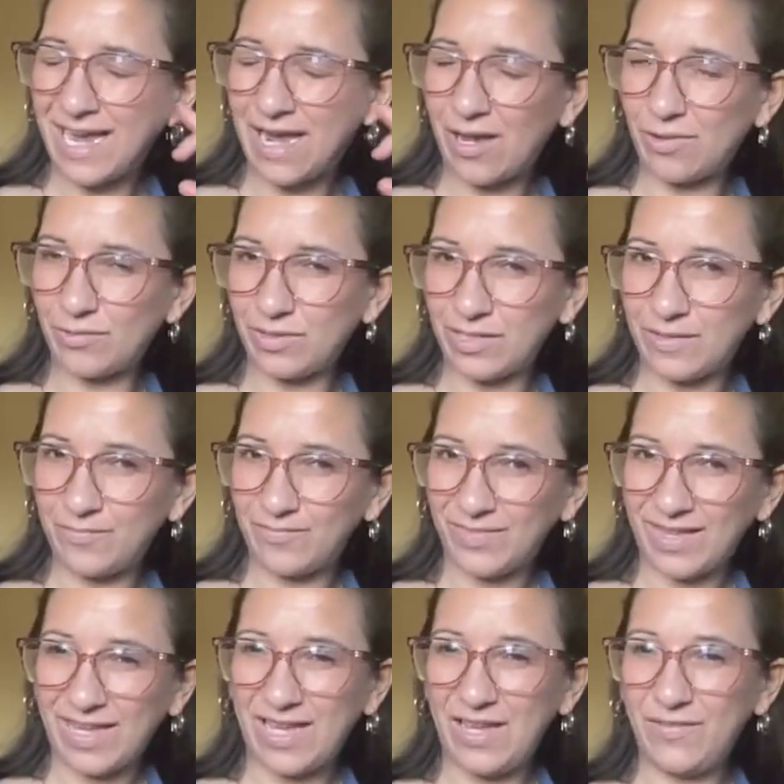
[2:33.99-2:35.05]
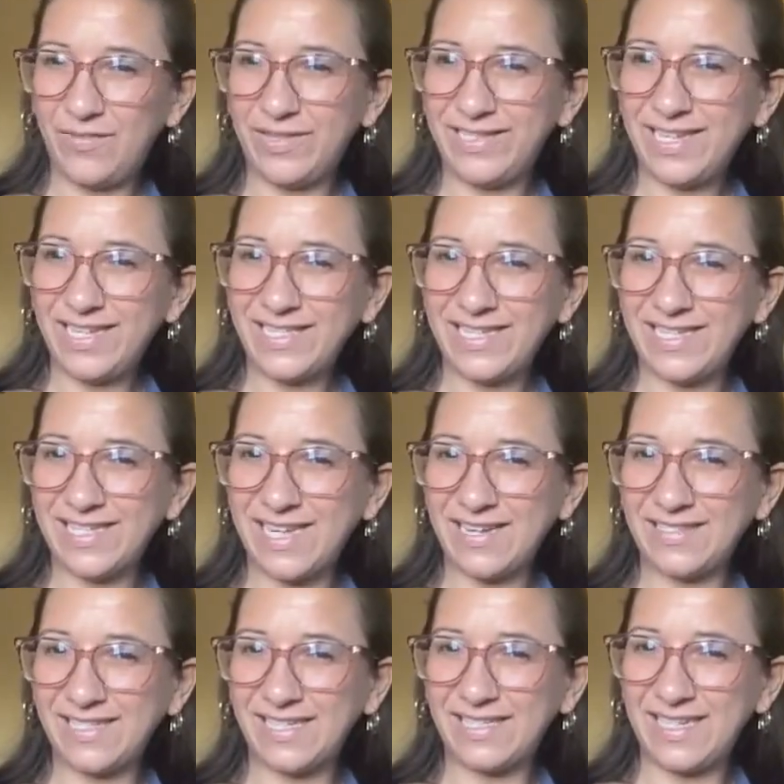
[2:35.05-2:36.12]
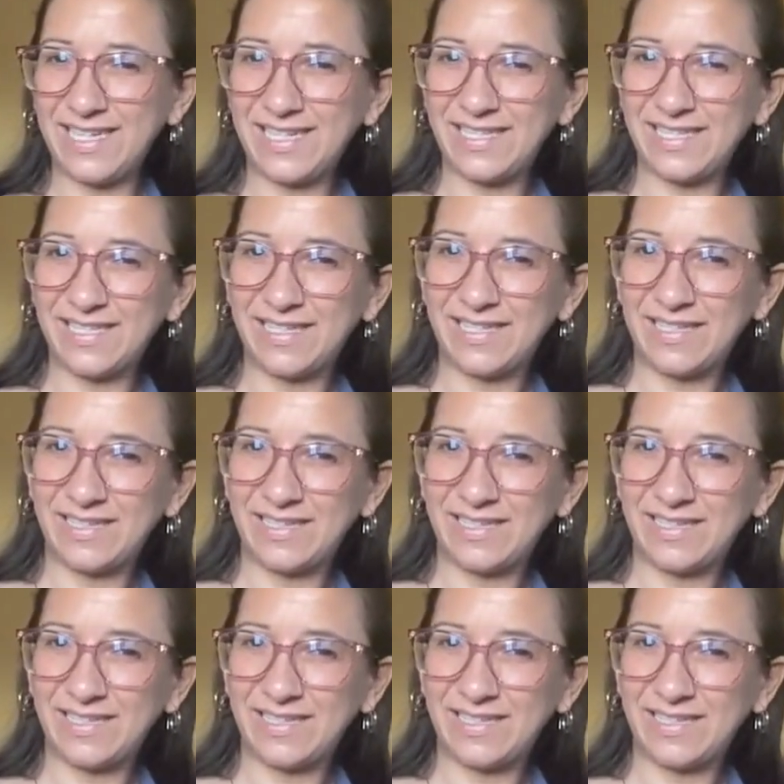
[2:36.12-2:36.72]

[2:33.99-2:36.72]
sound. If it doesn't sound like this,